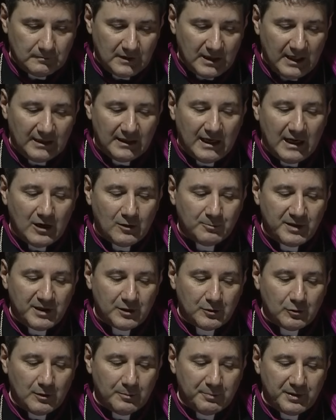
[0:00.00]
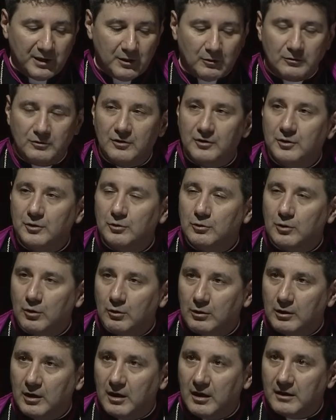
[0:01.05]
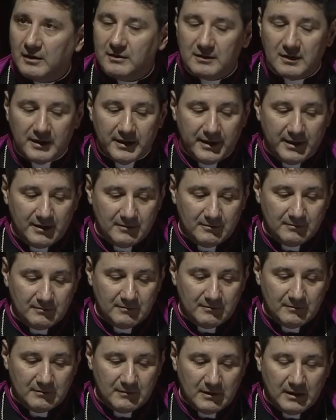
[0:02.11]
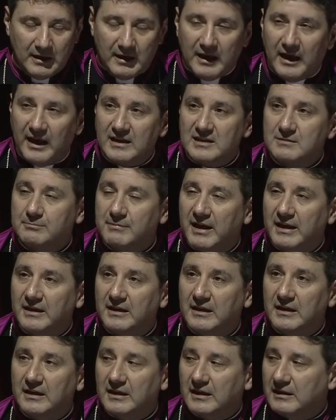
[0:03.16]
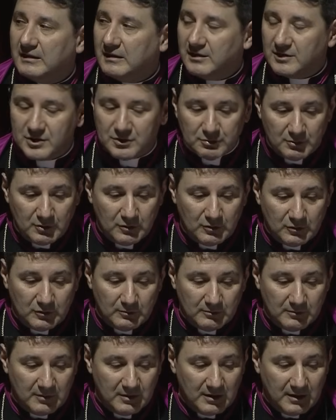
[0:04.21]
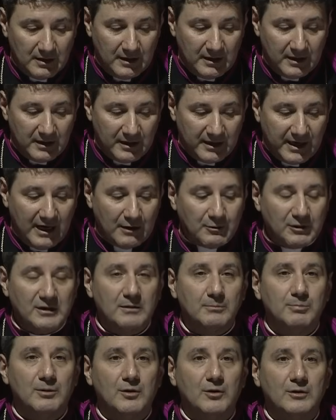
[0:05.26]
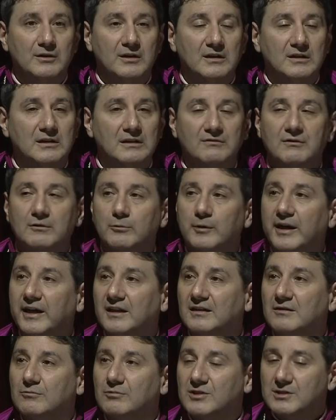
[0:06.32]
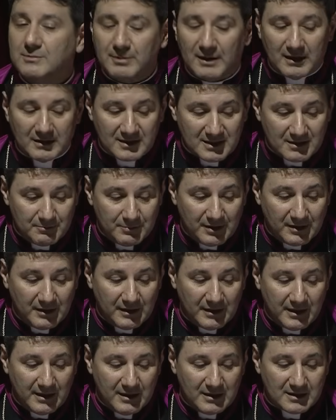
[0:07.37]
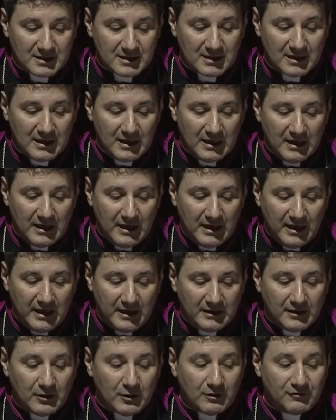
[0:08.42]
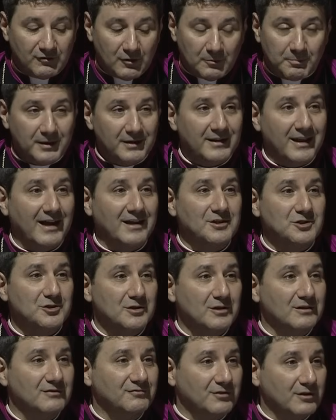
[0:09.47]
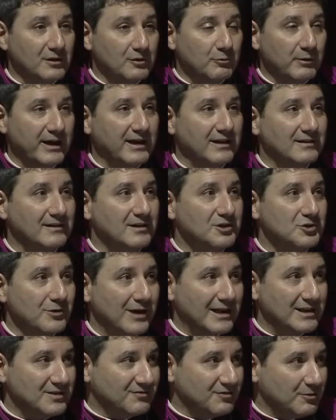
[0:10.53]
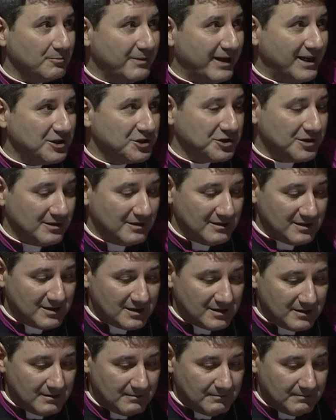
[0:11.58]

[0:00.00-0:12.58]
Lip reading: allow me to appeal to you wholeheartedly. As many in this room carry the burden of great responsibilities and therefore potential for great transformations.